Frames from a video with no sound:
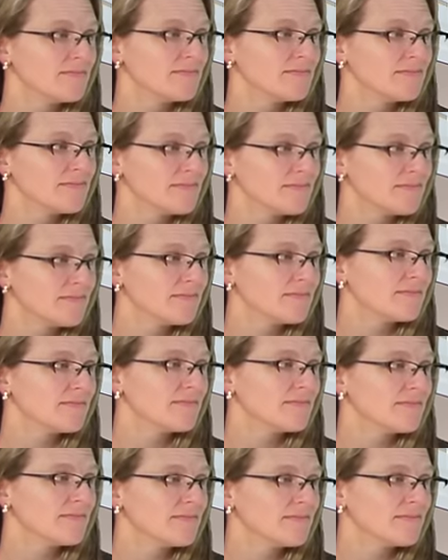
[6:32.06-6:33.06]

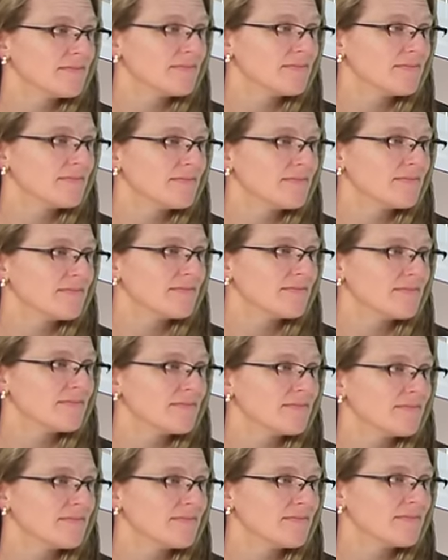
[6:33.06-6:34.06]

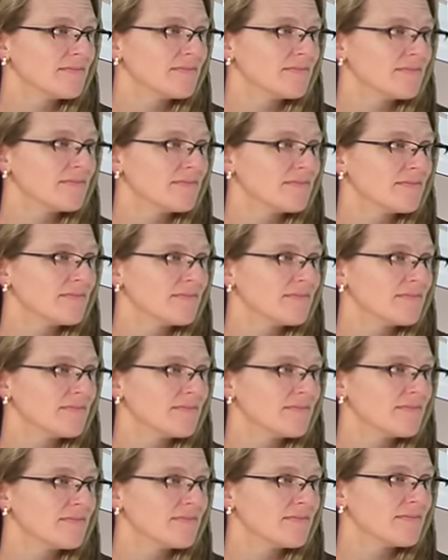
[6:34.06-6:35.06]

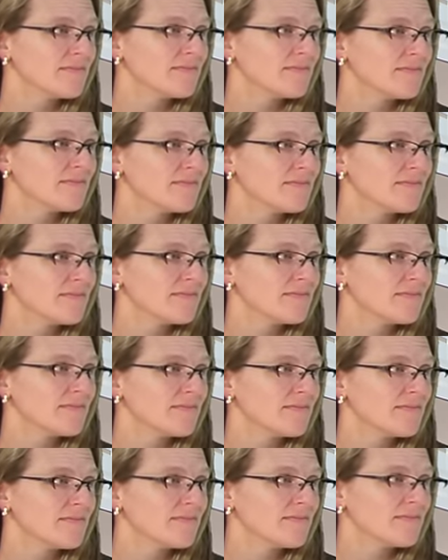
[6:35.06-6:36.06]

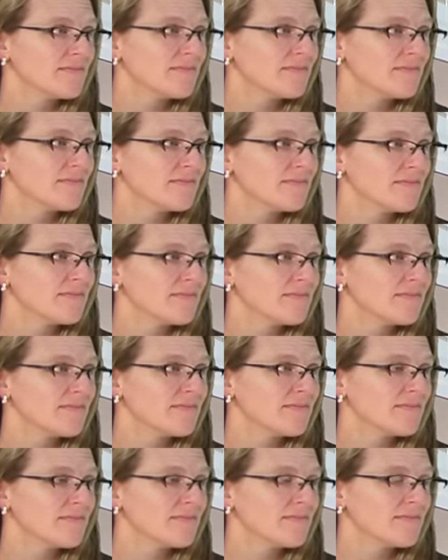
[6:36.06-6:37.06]

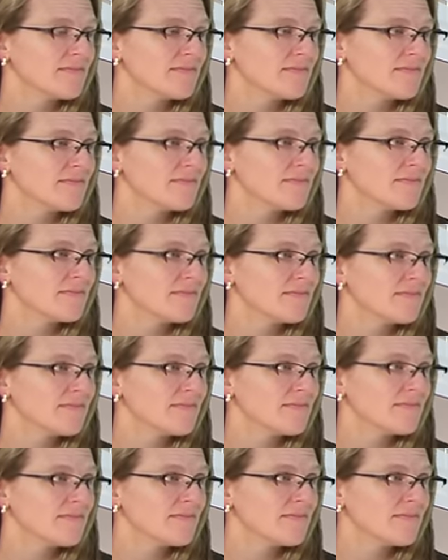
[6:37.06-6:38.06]

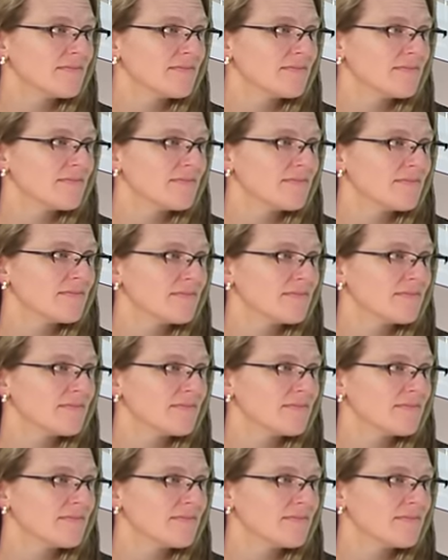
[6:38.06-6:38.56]
(silent)